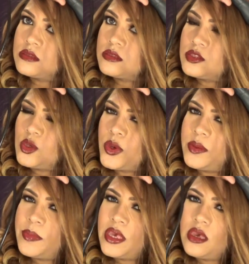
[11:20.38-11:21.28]
so you want
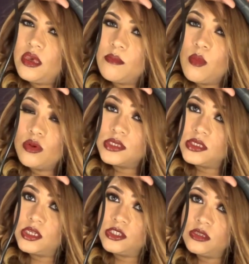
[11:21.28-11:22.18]
to pay most
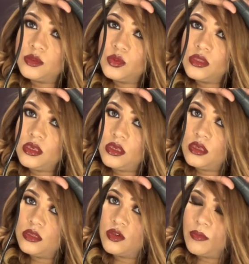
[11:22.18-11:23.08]
attention to
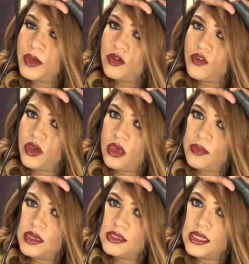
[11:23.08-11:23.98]
the top part of your hair
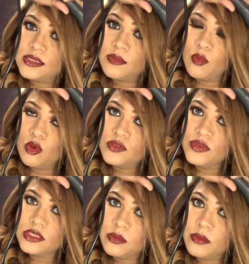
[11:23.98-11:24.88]
because that's the most
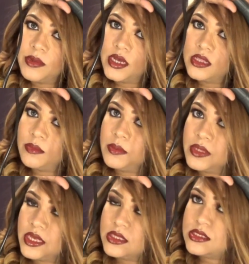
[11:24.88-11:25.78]
visible part that
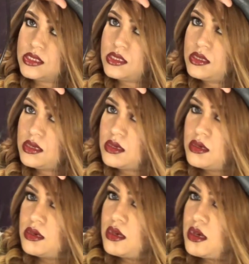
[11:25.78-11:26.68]
people can see,
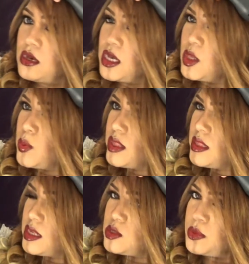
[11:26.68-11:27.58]
and you want
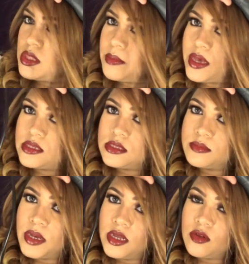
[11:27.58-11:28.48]
that to be the
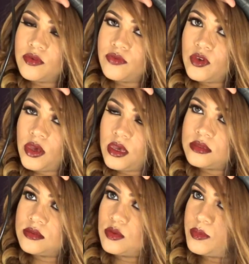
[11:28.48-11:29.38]
best part of your hair. So